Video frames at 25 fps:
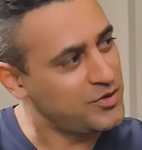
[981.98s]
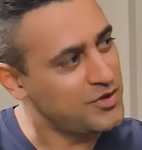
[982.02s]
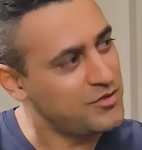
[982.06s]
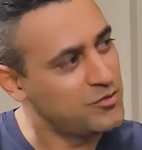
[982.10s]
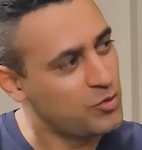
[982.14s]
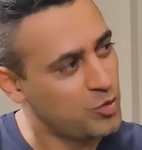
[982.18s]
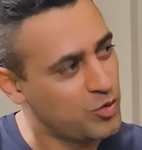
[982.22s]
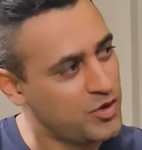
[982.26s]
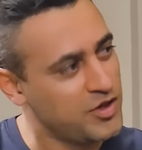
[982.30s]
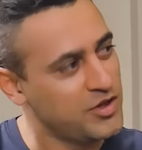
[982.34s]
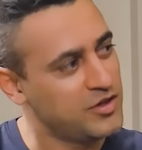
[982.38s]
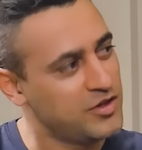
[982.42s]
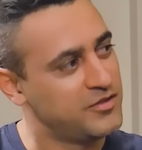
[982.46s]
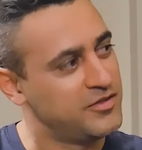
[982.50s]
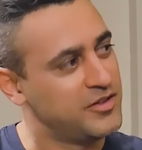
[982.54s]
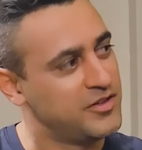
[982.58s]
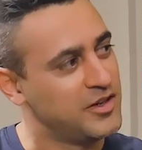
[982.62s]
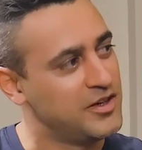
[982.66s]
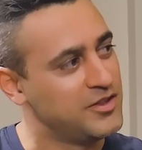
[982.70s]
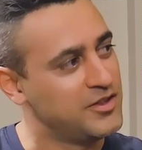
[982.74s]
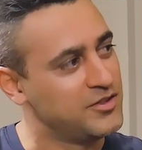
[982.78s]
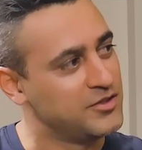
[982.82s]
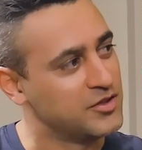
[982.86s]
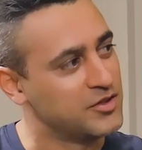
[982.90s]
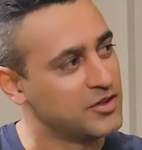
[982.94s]
invoking the
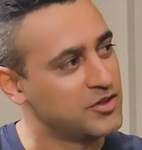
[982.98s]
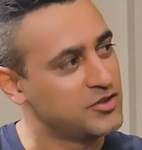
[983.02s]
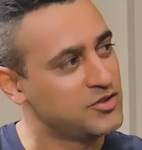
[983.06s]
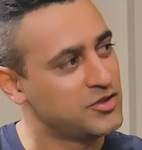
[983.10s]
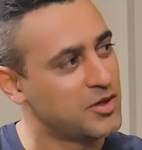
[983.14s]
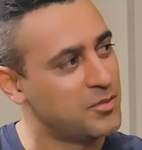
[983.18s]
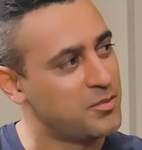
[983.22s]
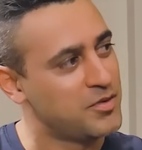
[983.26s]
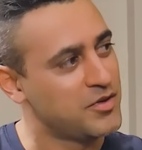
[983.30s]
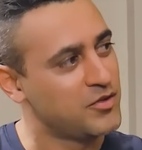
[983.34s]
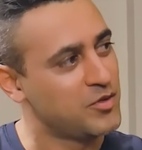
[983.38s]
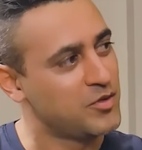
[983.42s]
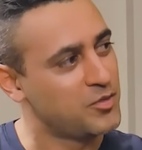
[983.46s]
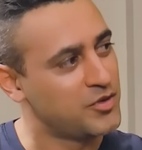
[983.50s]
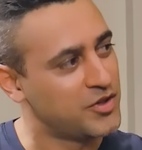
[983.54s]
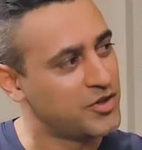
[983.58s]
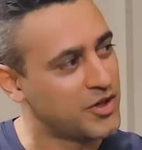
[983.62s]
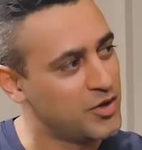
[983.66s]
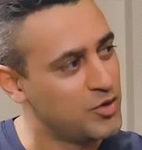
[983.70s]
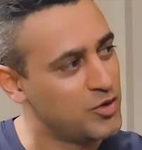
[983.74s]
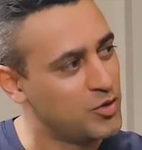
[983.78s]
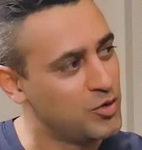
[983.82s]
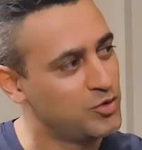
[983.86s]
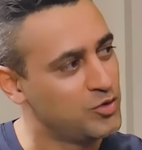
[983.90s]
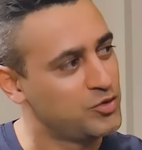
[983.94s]
villains, huh? Jumping from
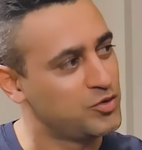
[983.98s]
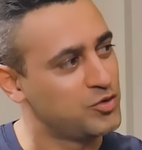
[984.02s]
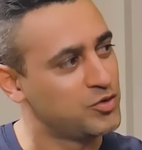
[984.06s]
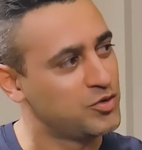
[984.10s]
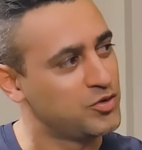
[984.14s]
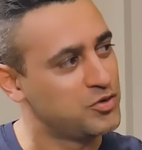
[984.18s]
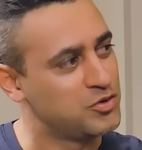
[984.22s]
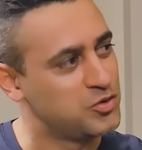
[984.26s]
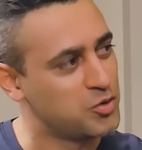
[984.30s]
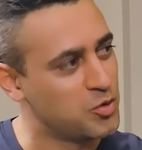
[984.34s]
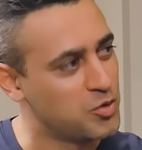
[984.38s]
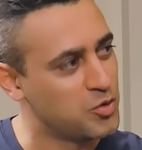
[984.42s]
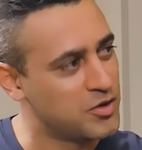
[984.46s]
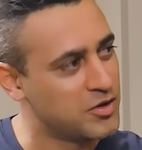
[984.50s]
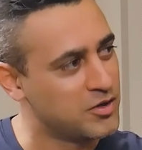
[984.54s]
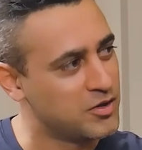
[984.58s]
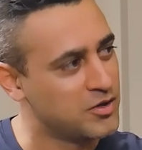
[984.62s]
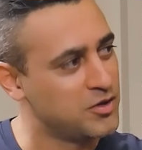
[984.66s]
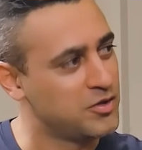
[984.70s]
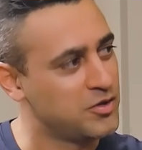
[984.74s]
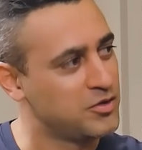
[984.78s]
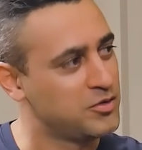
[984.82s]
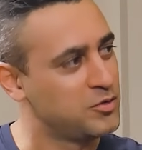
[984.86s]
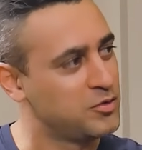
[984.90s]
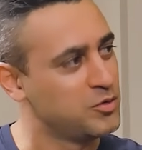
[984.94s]
Thanos to the Joker
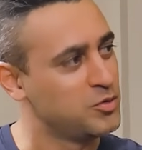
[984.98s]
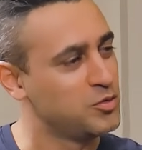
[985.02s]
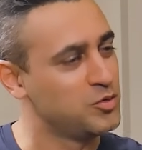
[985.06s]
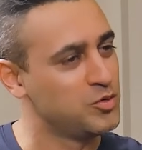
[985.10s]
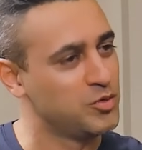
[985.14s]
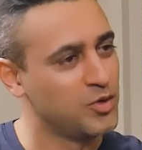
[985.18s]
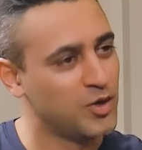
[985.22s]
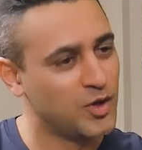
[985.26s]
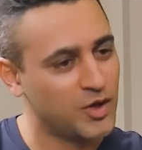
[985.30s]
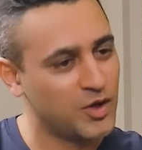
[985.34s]
to...